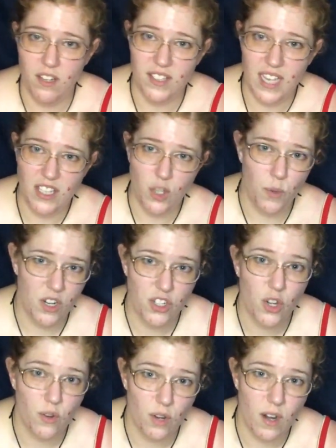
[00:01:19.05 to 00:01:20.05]
Sassy
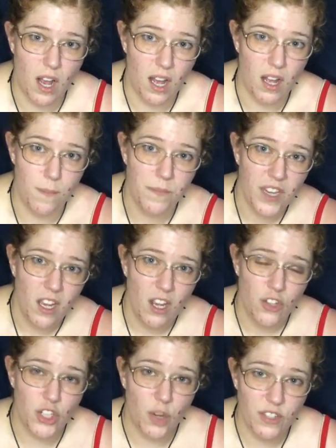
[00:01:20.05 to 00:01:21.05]
wears her
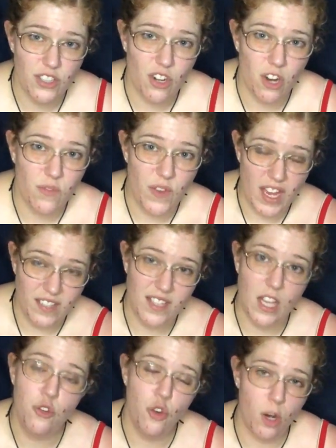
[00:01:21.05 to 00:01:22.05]
service dog
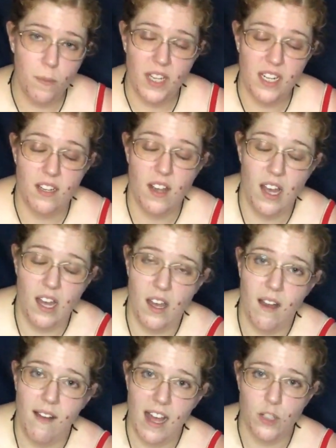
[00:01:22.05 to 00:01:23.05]
vest, that normally
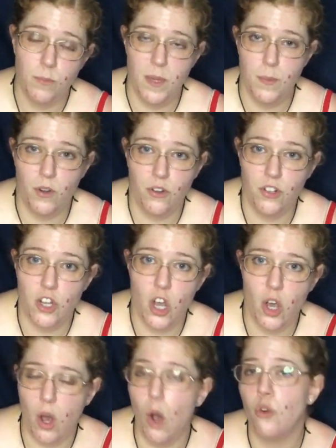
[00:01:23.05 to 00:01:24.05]
allows people to
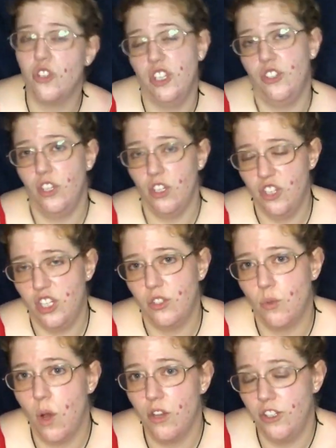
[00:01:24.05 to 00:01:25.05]
go, oh, she's
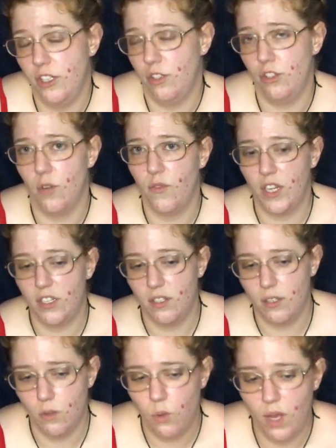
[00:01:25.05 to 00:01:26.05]
a
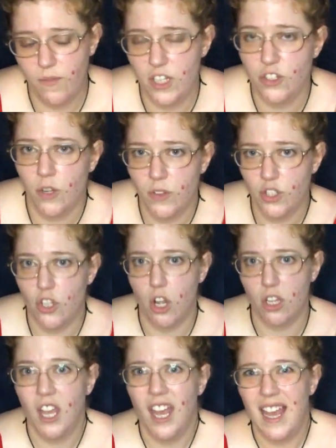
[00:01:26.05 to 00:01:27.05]
qualified service
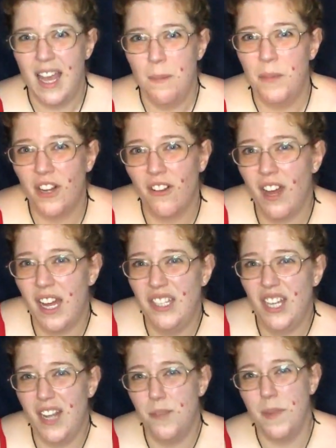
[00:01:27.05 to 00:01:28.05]
dog. But a lot
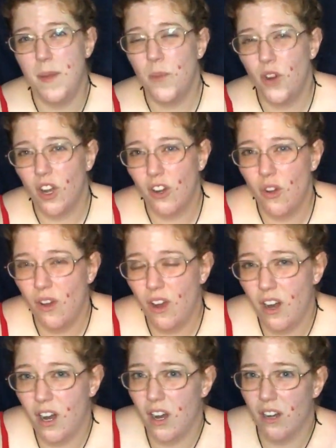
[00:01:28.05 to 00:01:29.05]
of times people
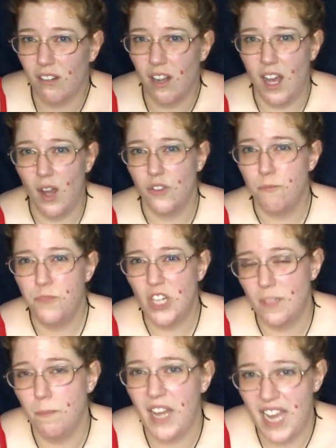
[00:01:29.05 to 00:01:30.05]
are
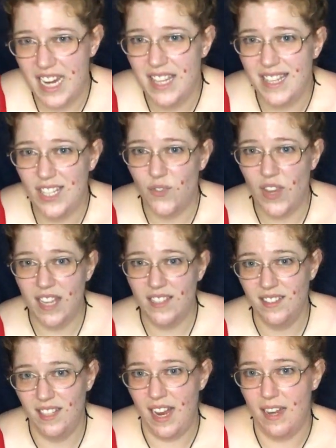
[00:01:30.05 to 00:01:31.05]
just buying these
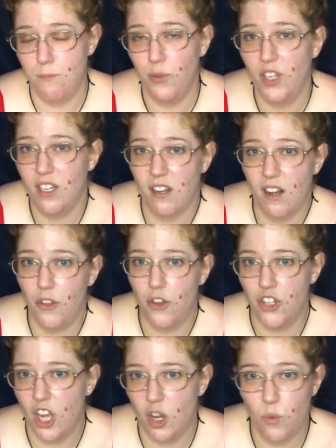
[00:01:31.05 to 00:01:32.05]
vests and putting it on
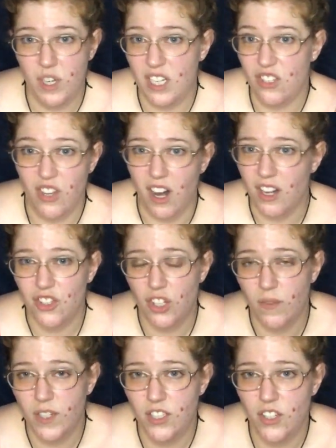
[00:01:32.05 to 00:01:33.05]
their dog when it's not a
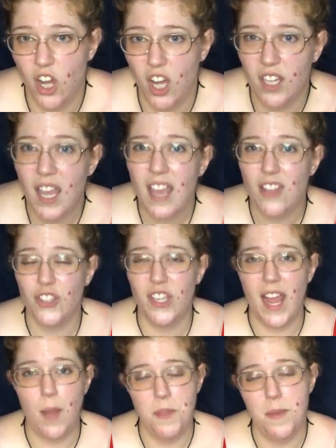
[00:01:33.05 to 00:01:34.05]
service dog.
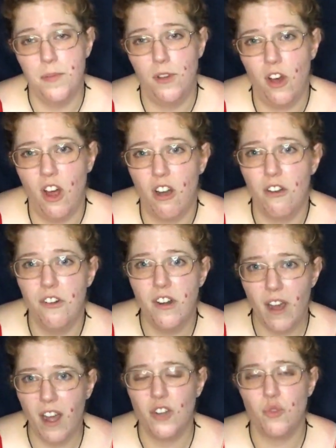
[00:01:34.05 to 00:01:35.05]
So now people are
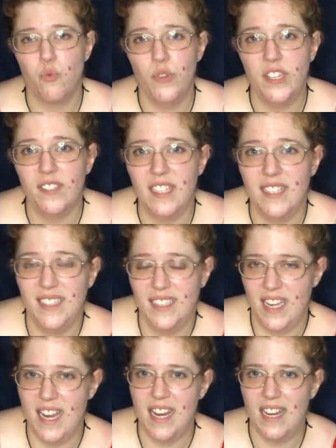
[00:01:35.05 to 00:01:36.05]
not really
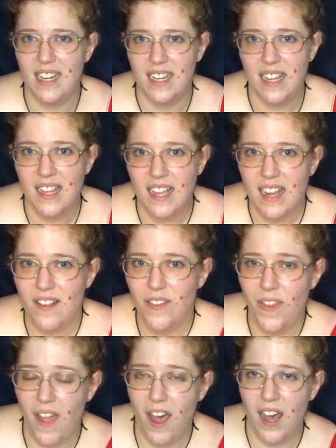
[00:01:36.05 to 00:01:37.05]
seeing
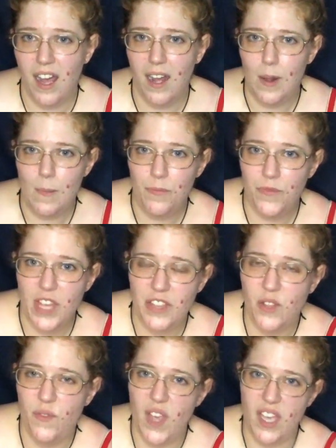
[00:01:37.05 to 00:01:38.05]

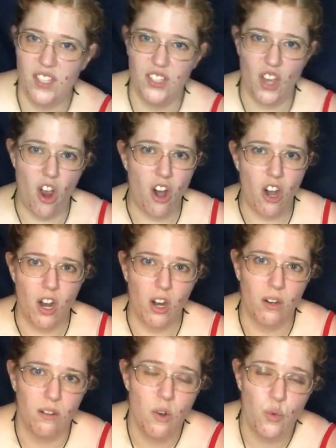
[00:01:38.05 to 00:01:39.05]
that the vests
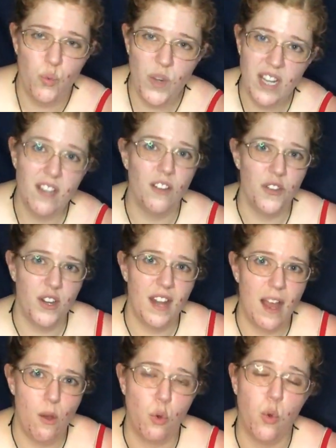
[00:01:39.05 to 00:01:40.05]
are real. They're
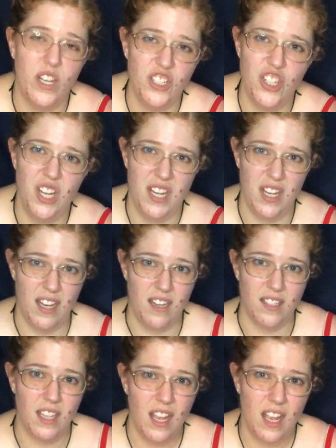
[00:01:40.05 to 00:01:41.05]
now questioning
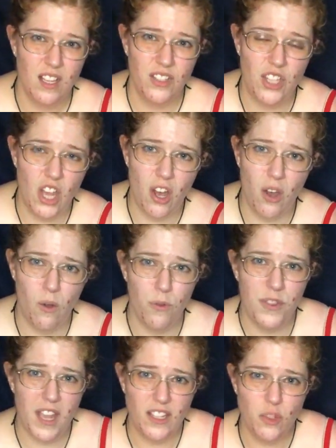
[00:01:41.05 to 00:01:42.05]
it.
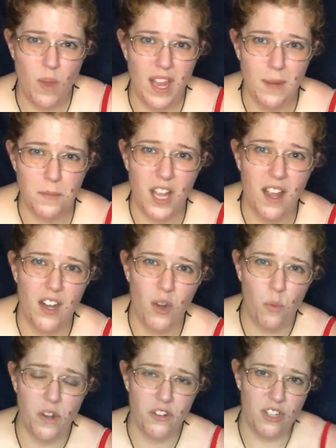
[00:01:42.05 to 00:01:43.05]
So that's why I'm
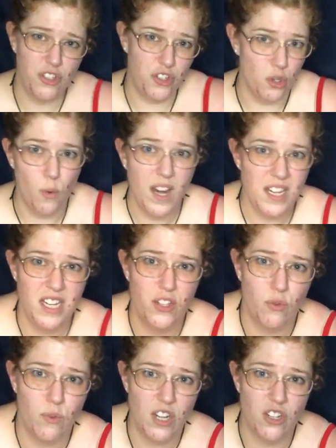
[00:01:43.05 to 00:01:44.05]
kind of wondering, do I
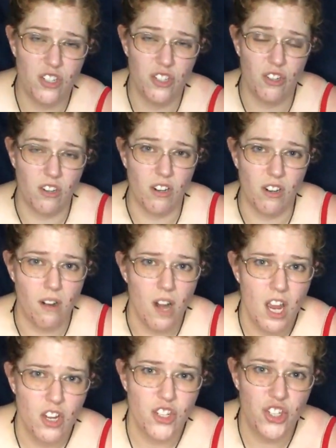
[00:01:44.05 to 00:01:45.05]
need to register her?
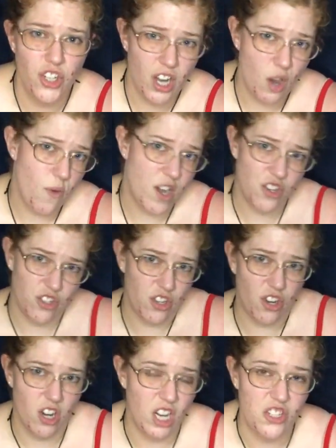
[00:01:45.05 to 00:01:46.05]
Should I
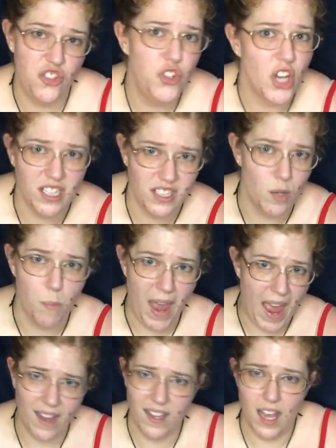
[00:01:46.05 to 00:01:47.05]
register her as just a
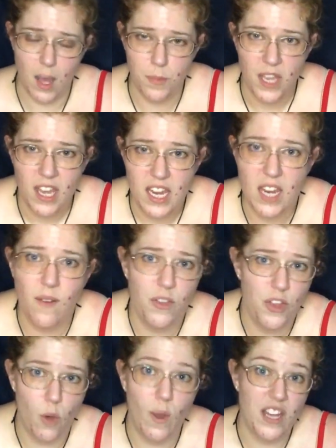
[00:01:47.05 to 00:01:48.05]
backup,
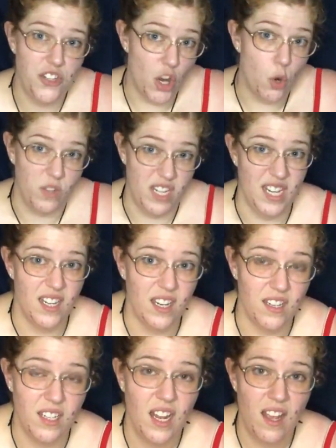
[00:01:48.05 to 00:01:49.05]
even though I don't need
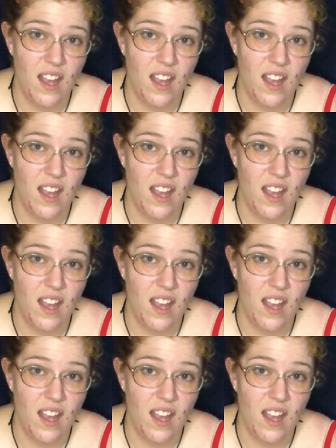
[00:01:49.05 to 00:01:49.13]
it?